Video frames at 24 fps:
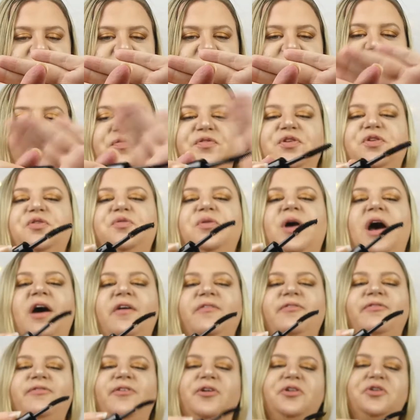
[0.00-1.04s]
If you
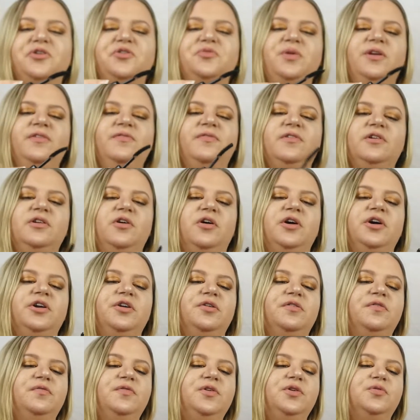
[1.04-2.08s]
have followed me for long
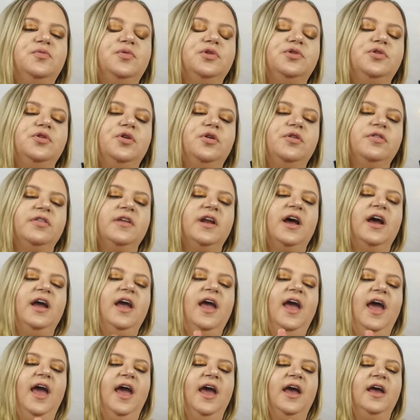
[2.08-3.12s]
enough, you will know that I
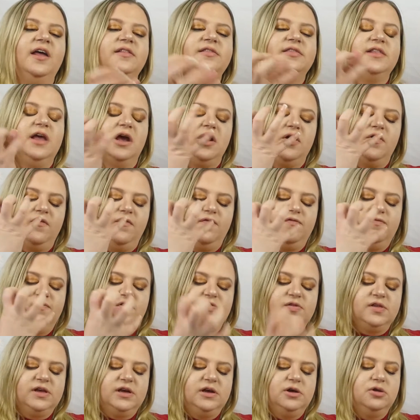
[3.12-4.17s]
hate like
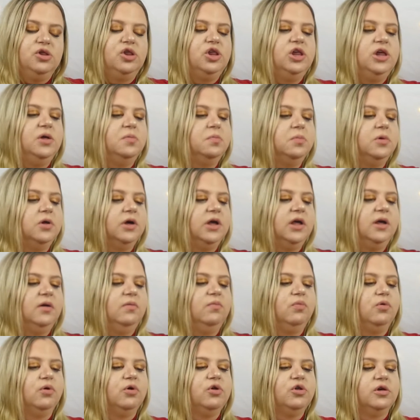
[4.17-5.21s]
fuzzy, cheap
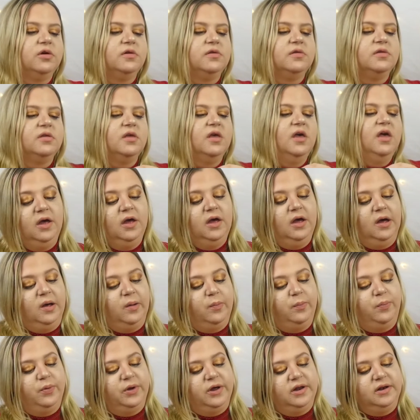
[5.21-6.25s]
looking brushes,
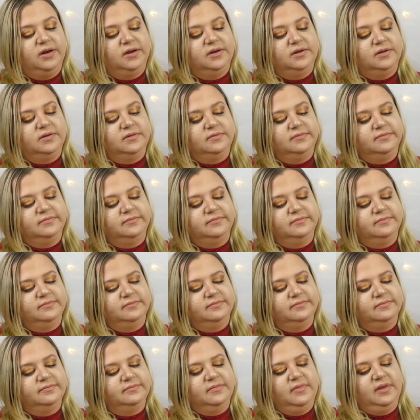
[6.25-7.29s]
but
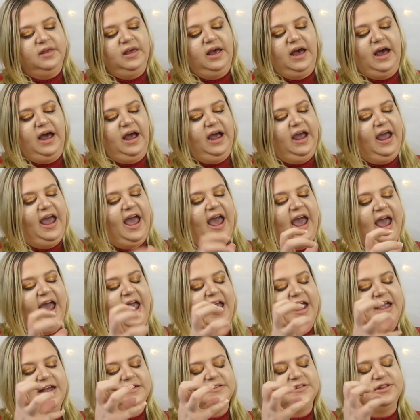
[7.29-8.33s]
I
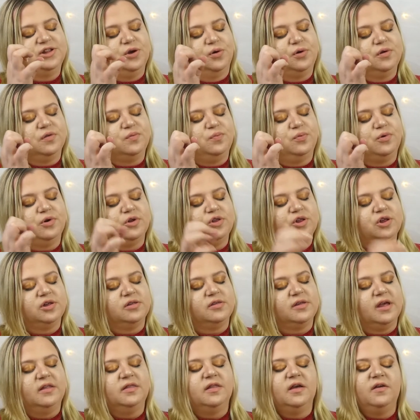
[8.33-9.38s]
hate those
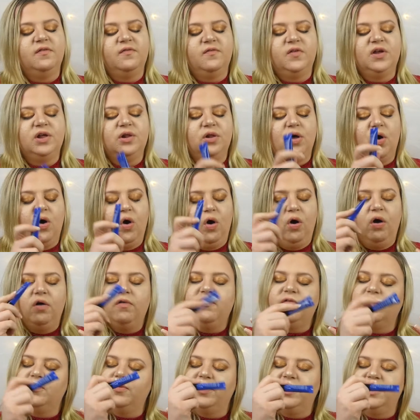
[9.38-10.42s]
brushes and they feel
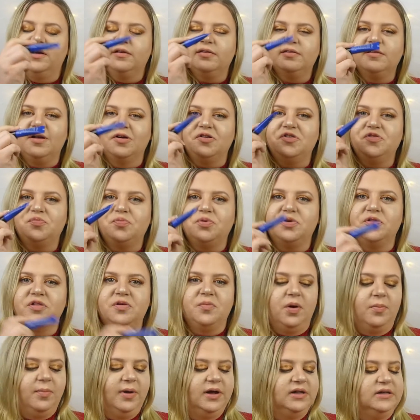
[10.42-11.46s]
awful when I start to put
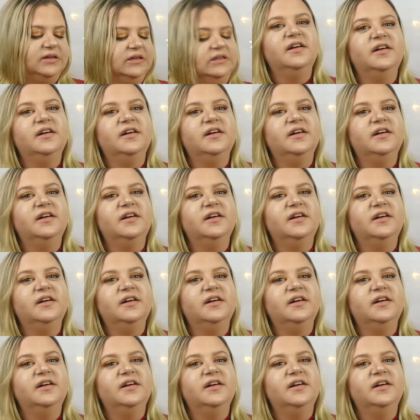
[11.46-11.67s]
them on my...